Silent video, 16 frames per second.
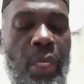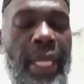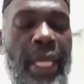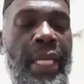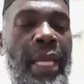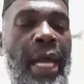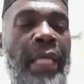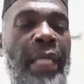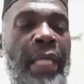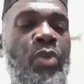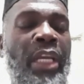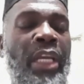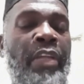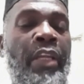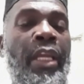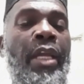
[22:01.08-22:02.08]
can
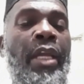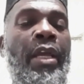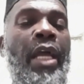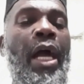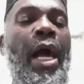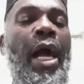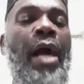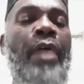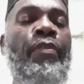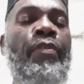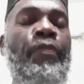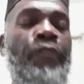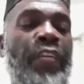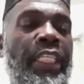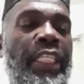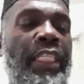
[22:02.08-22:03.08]
actually
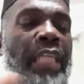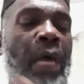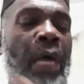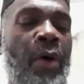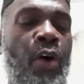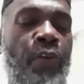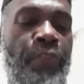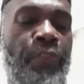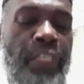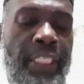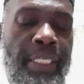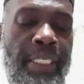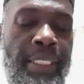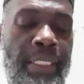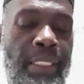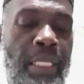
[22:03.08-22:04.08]
visit our
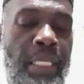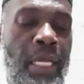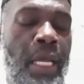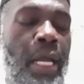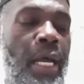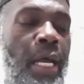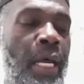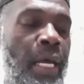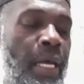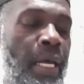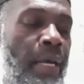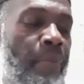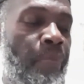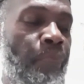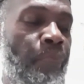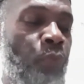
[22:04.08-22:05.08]
offices
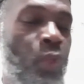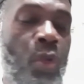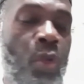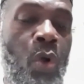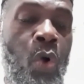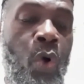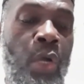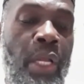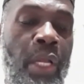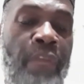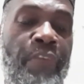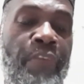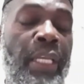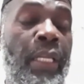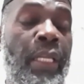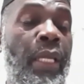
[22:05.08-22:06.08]
or
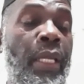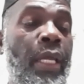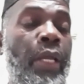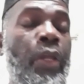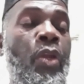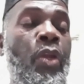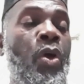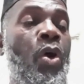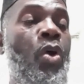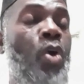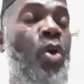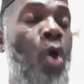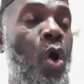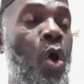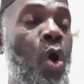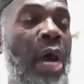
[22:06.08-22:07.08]
even, you know,
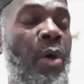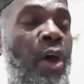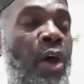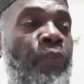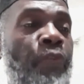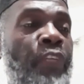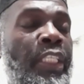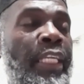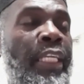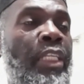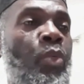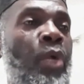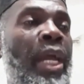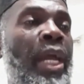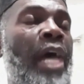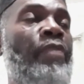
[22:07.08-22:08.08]
call our offices.
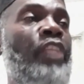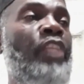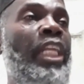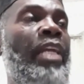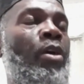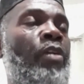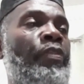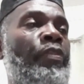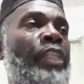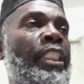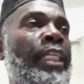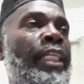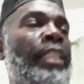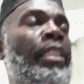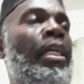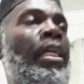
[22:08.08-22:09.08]
We have three
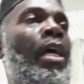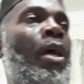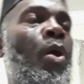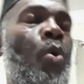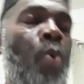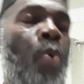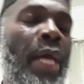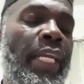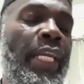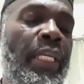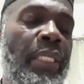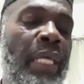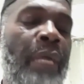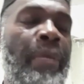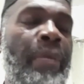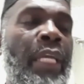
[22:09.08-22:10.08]
offices, one in
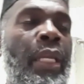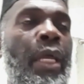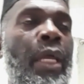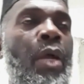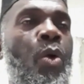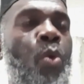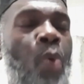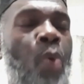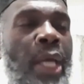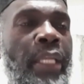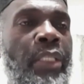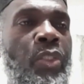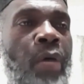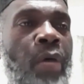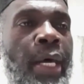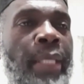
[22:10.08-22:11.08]
Durban, one
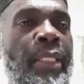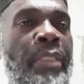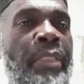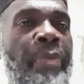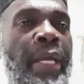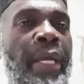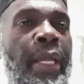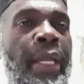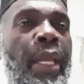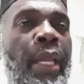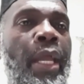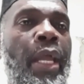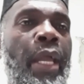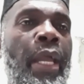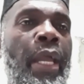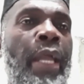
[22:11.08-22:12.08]
in Johannesburg,
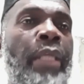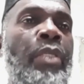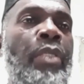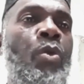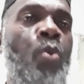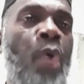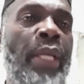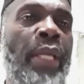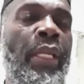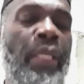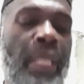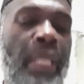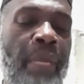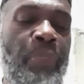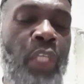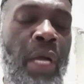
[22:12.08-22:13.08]
and one in
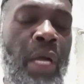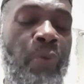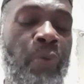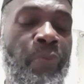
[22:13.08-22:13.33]
Cape Town.